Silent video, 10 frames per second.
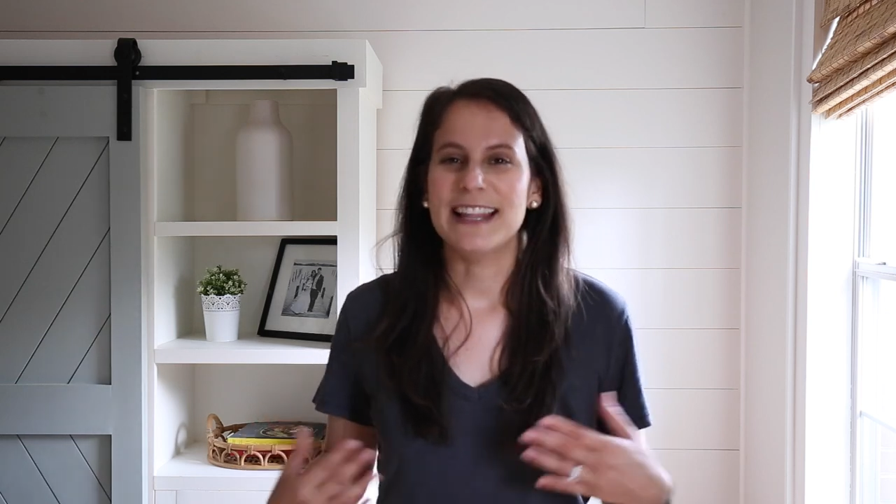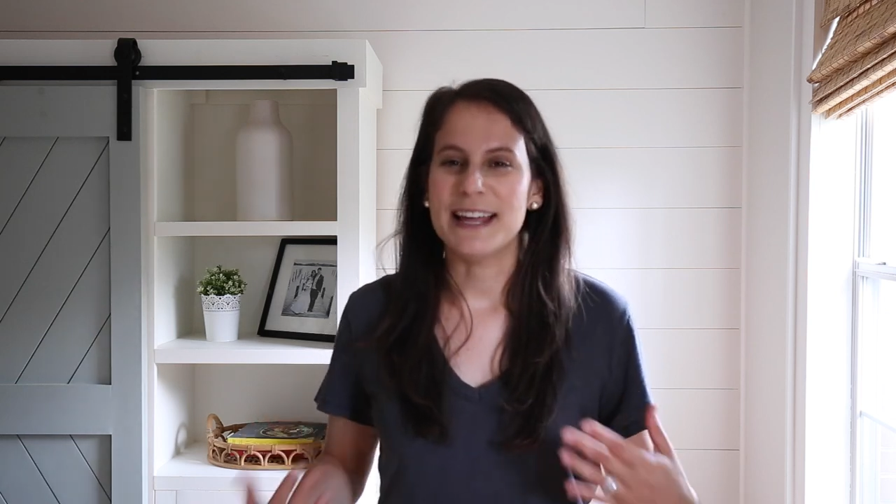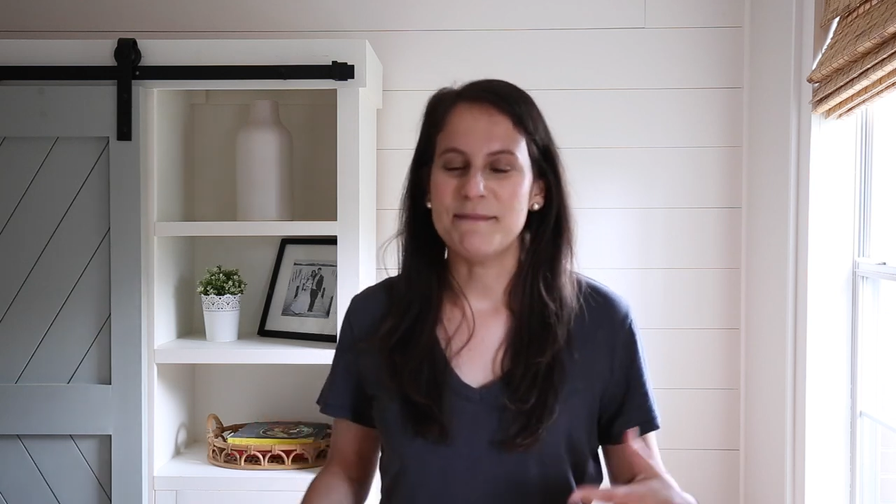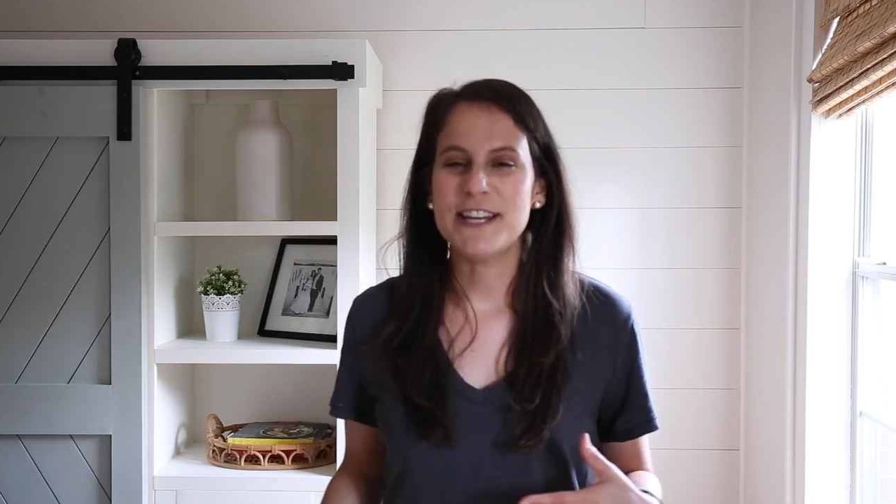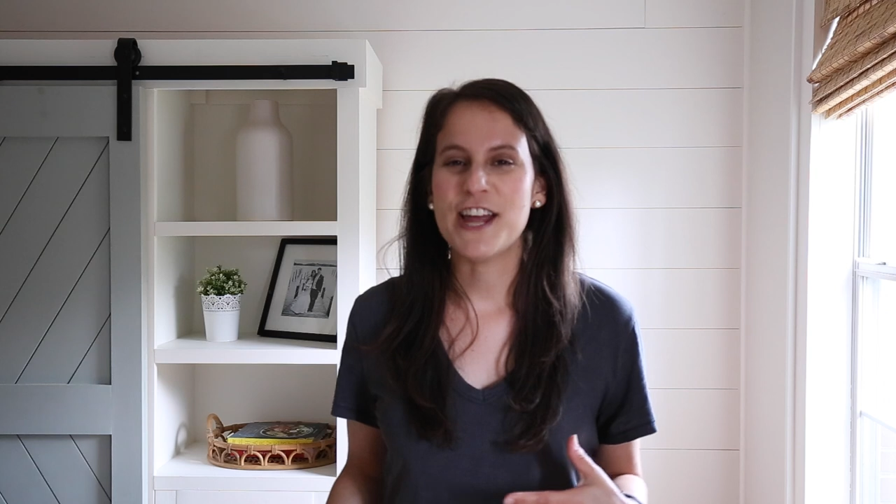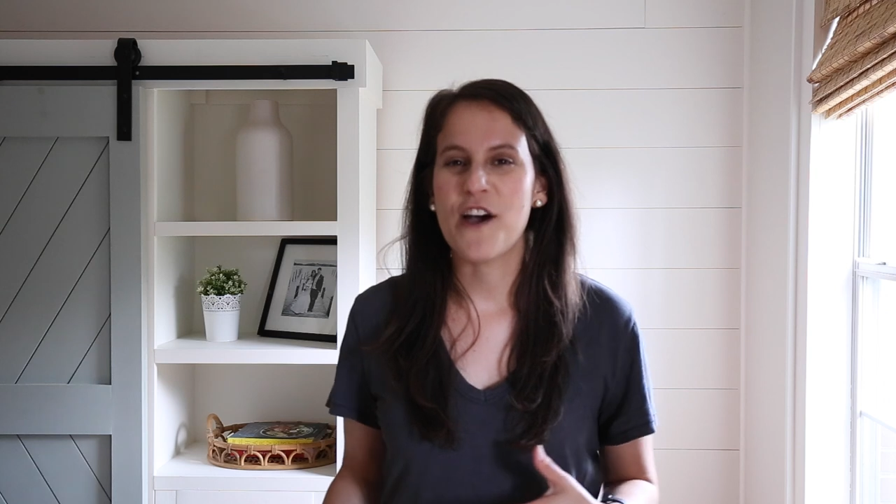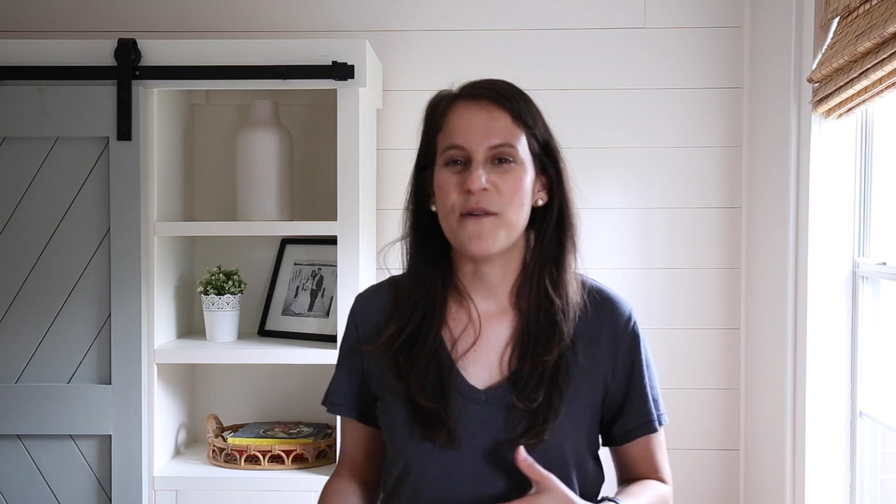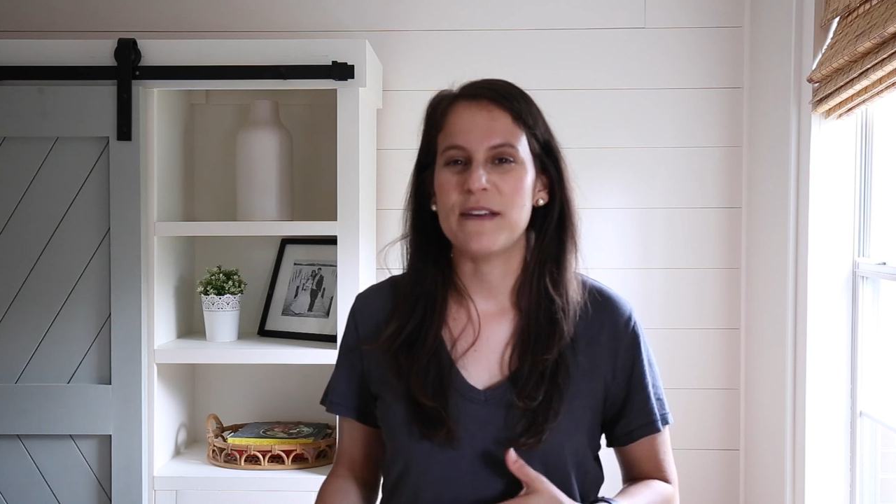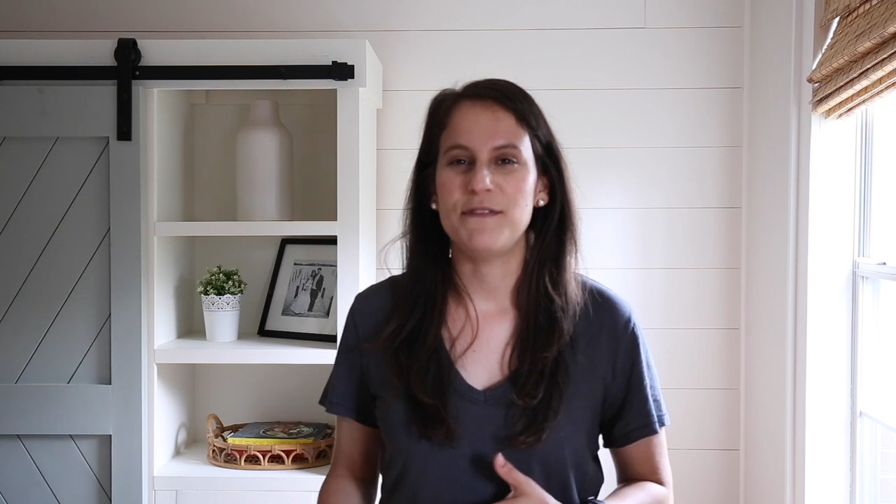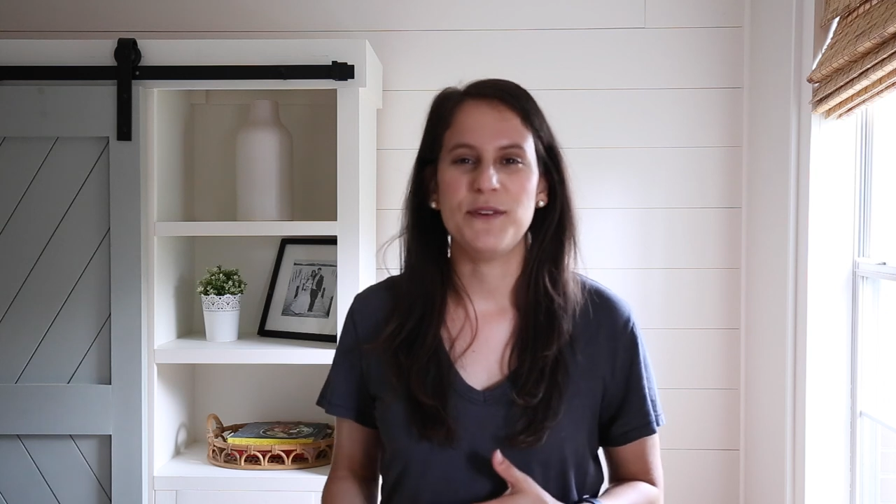Let me
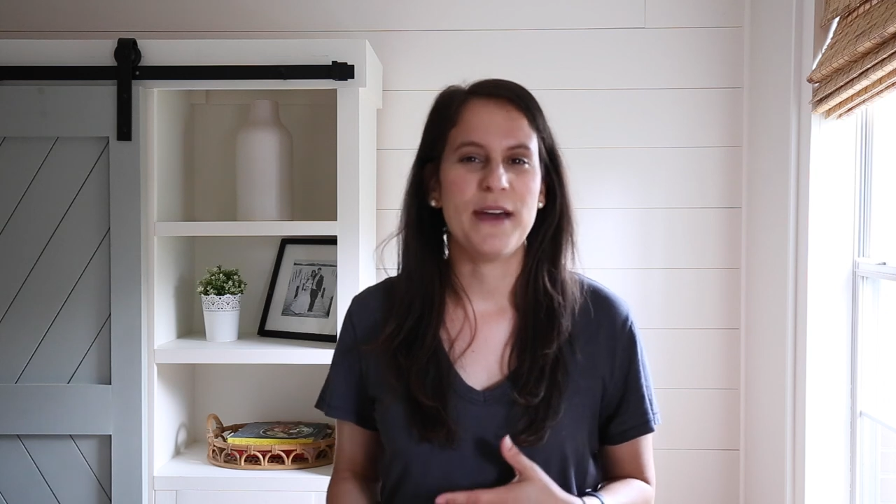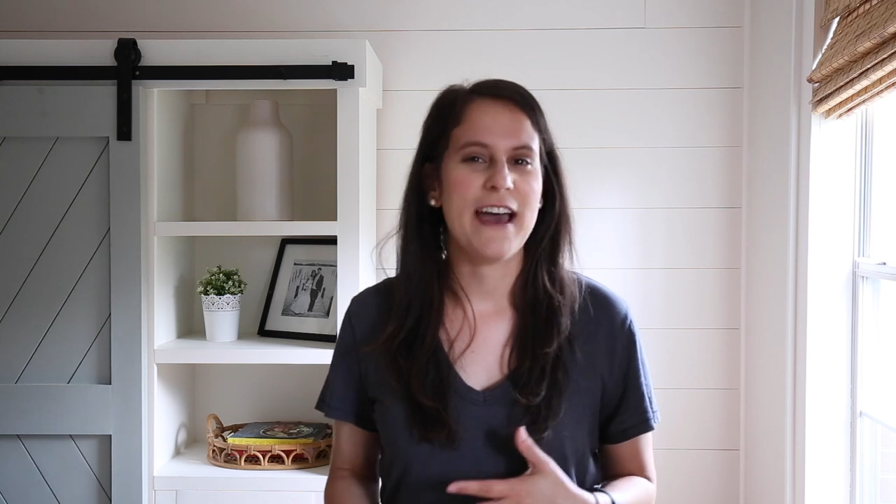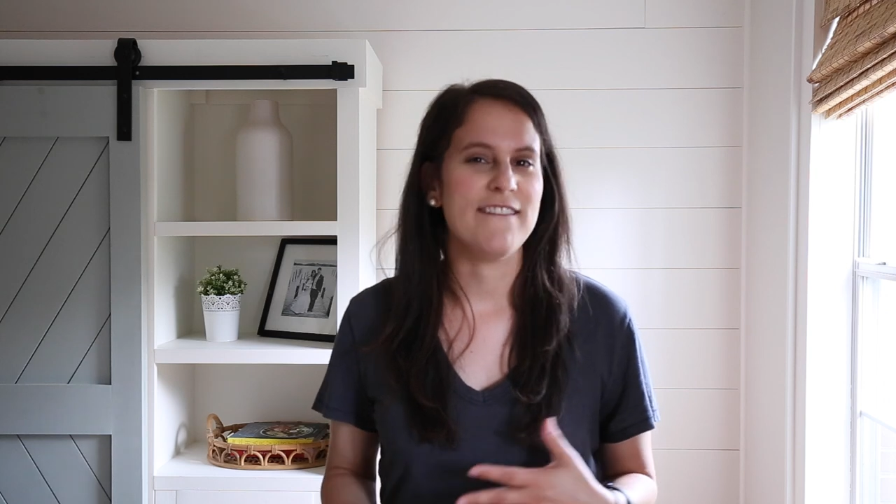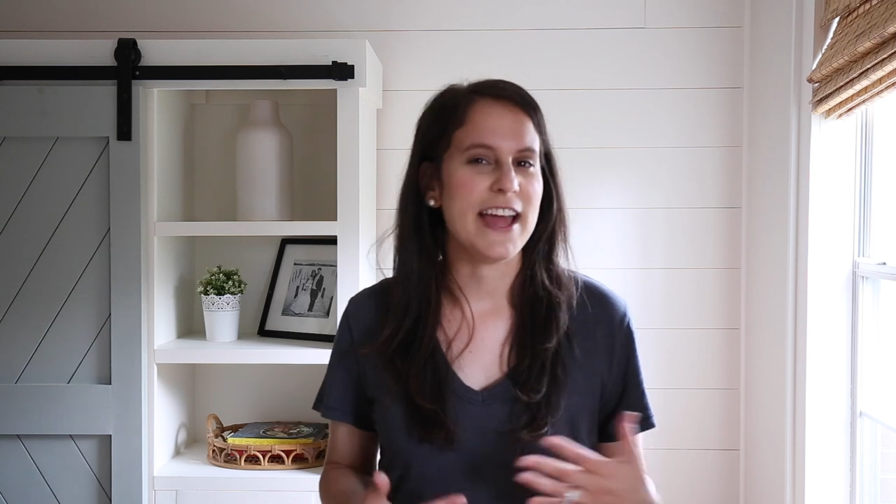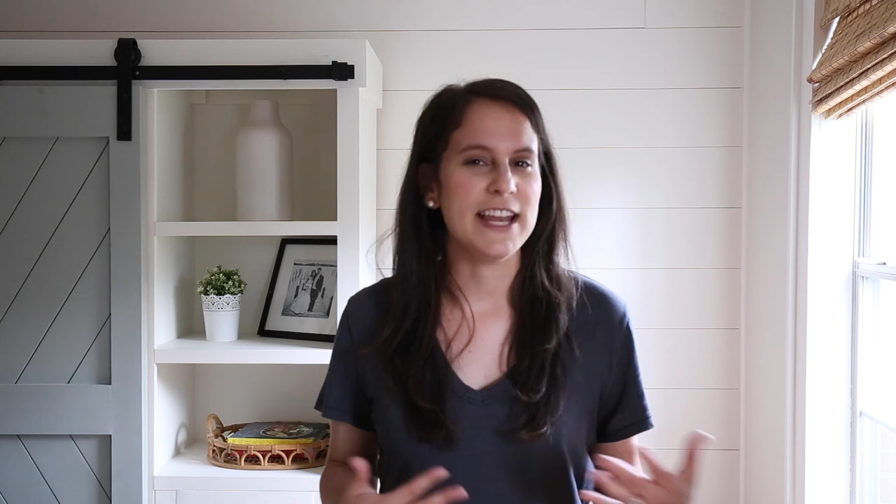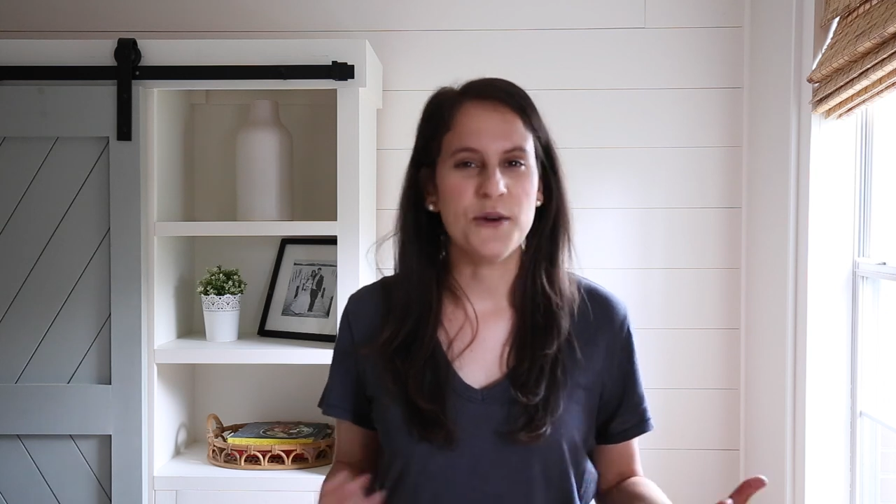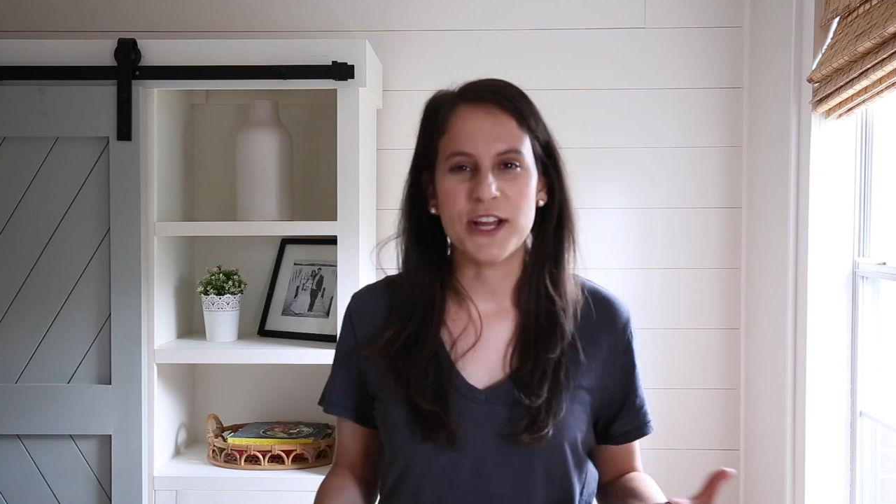know if you have any